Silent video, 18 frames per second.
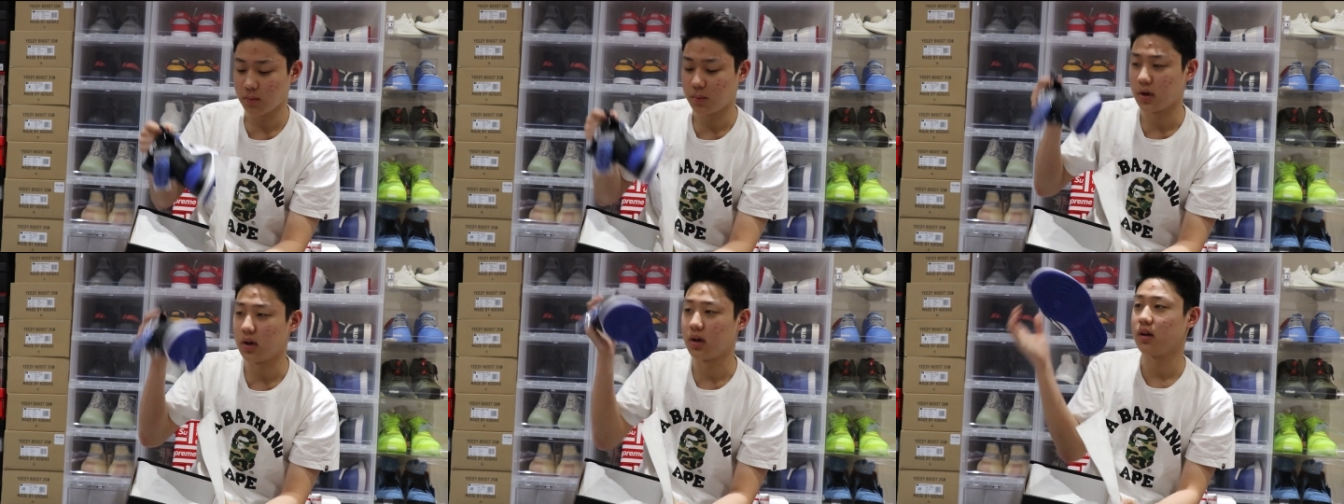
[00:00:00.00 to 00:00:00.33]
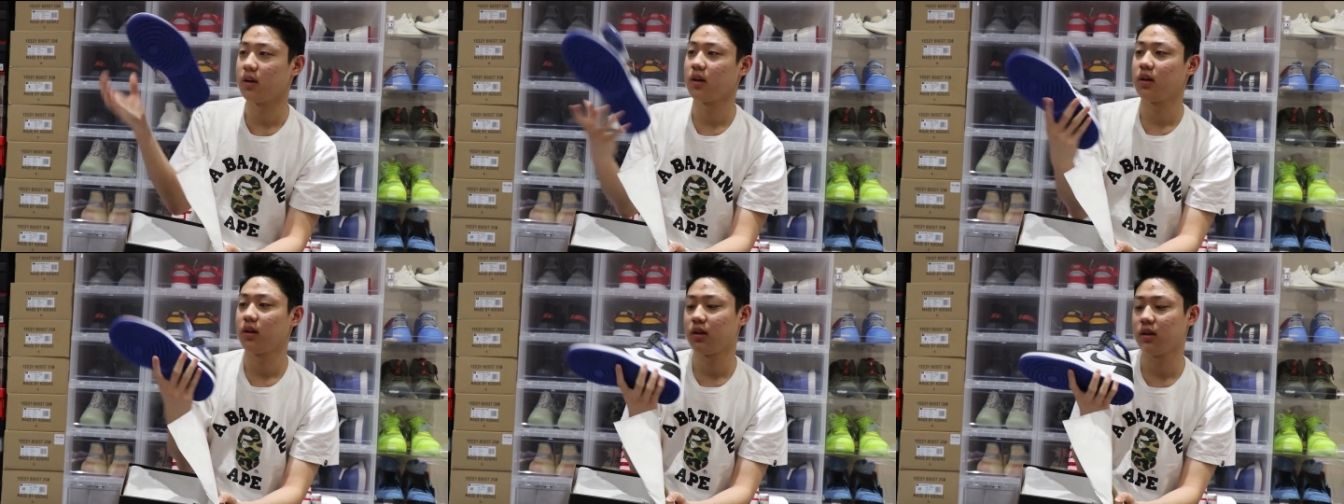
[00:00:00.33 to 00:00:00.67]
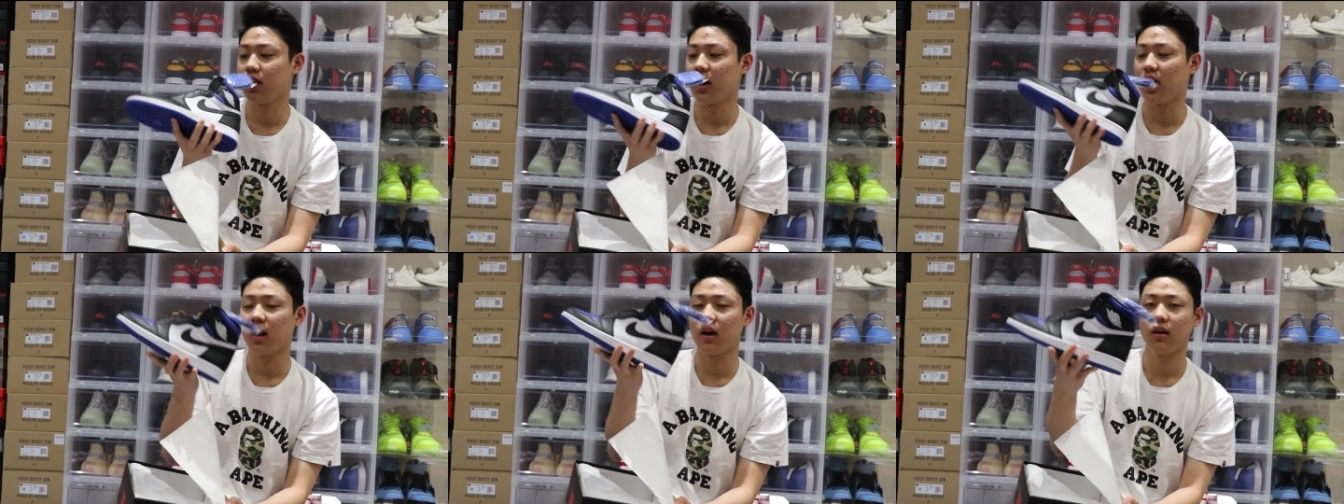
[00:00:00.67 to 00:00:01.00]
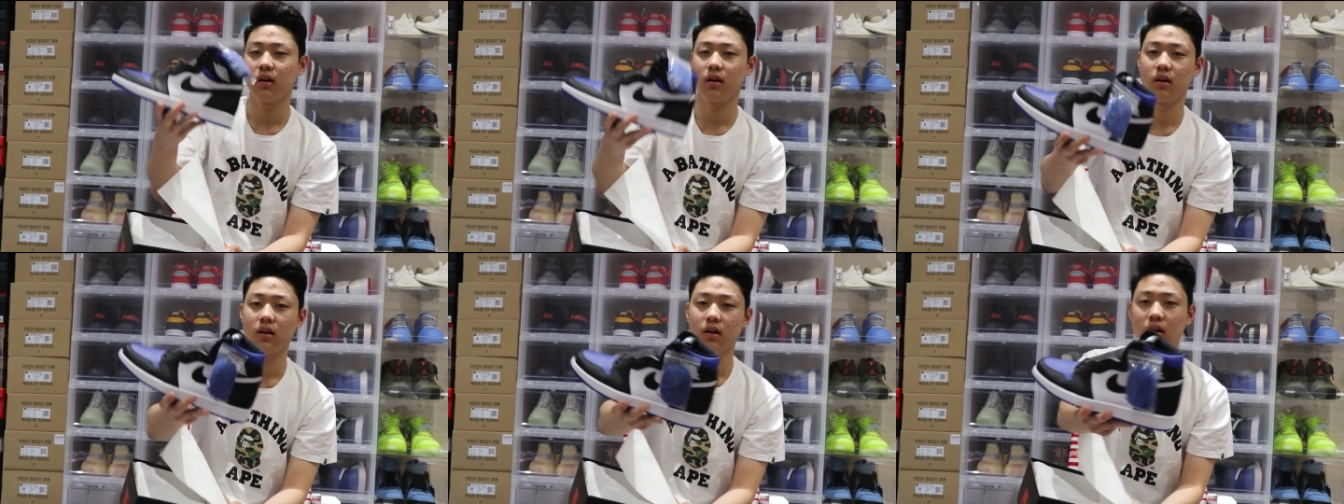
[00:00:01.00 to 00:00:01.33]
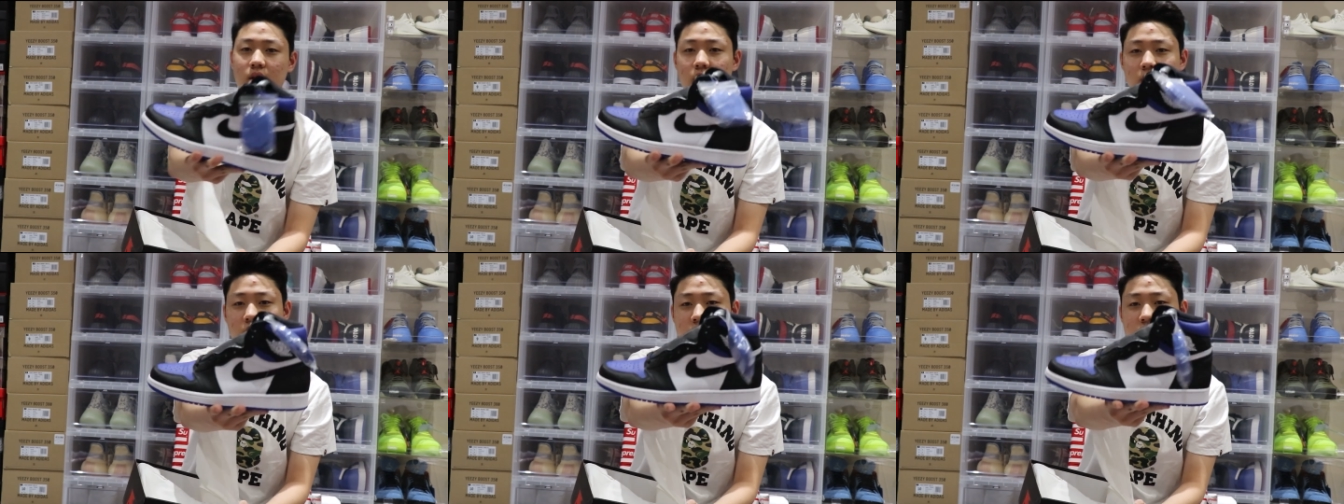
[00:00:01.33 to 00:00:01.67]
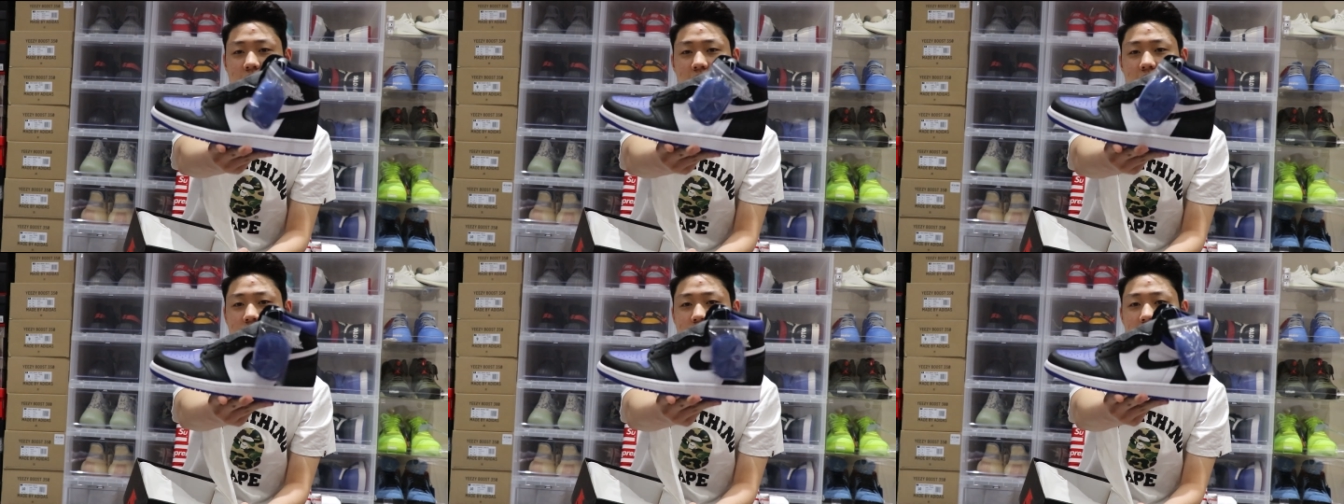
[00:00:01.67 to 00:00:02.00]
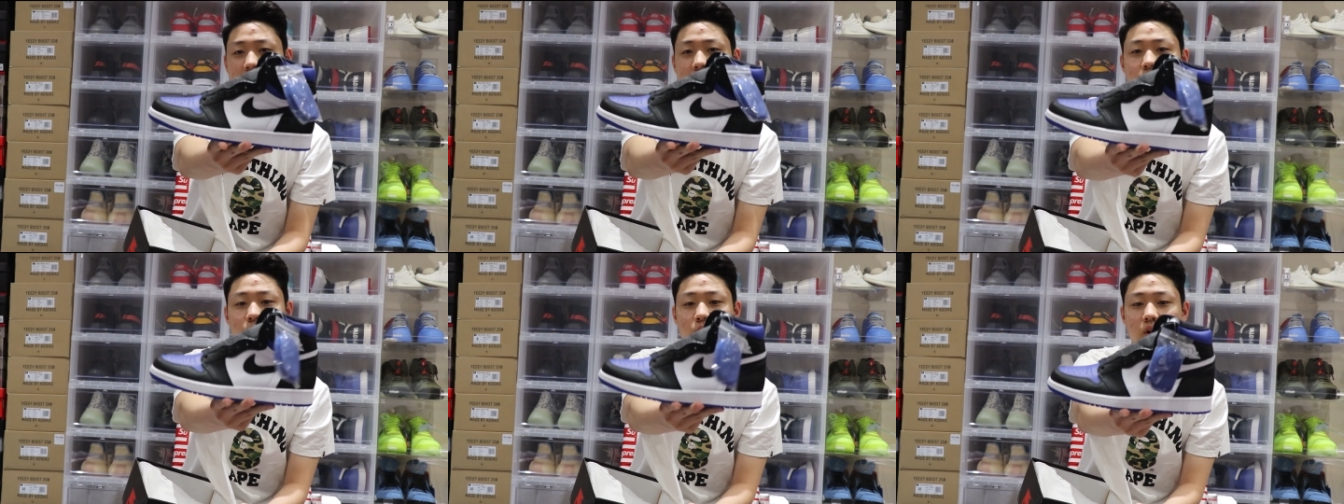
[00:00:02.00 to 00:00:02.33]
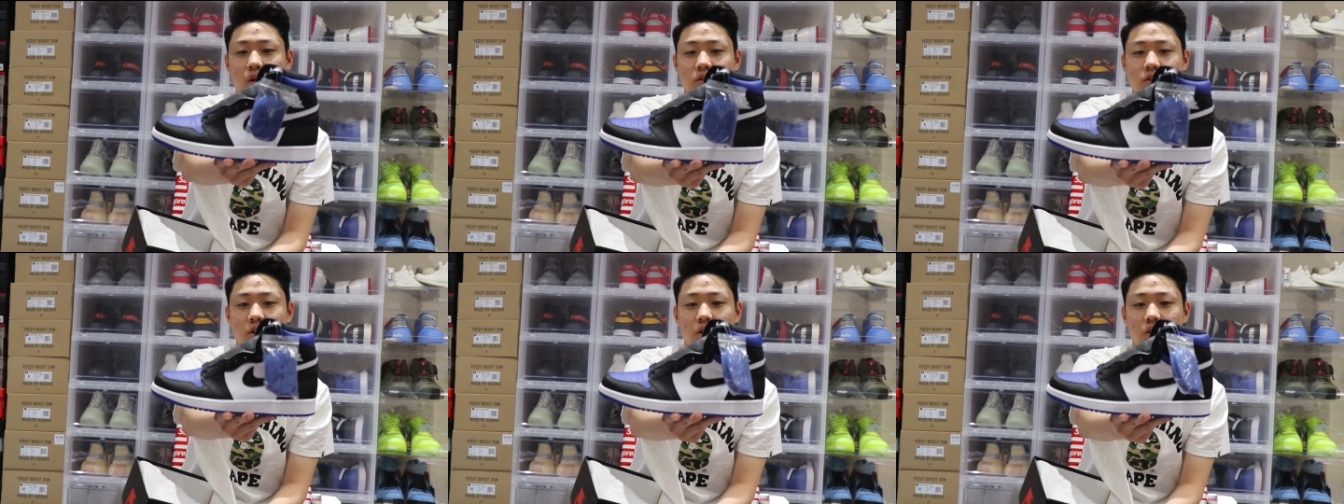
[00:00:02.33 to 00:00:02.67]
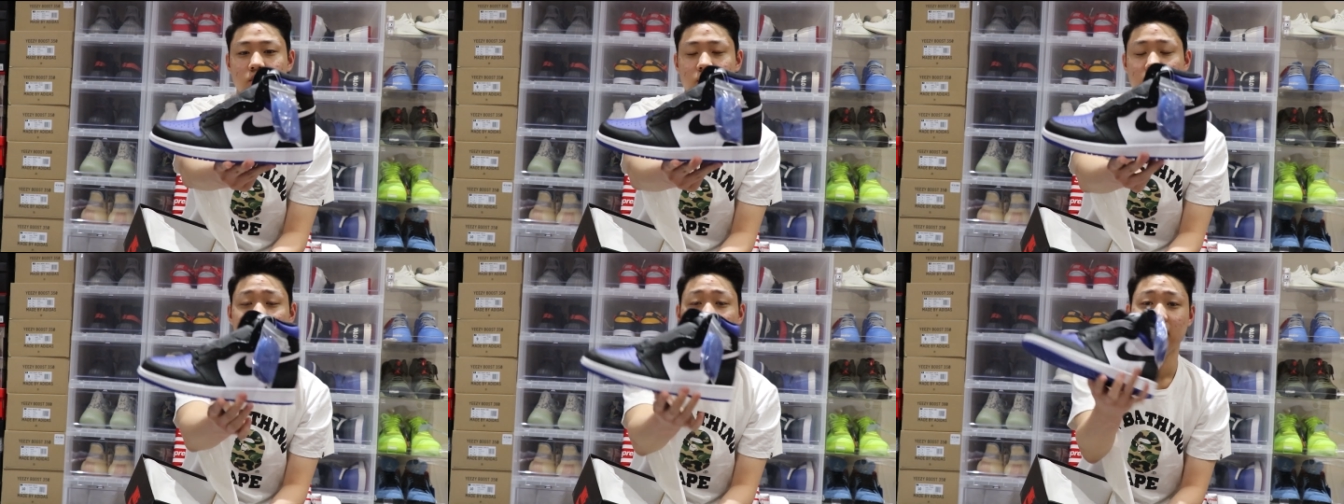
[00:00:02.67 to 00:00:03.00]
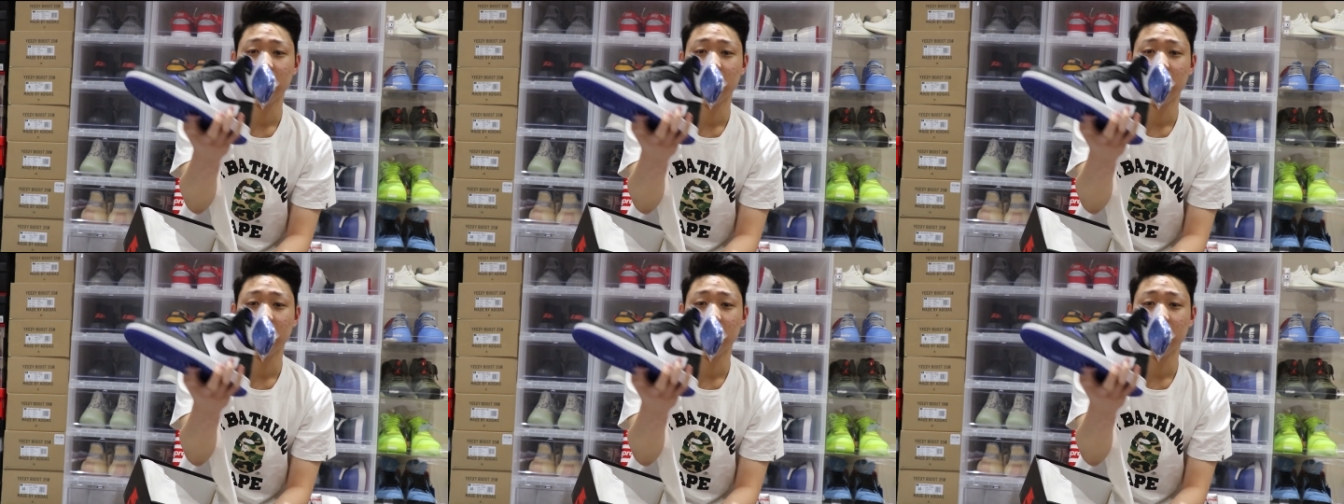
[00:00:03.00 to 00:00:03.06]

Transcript: But yeah, size 9 Royal Toes.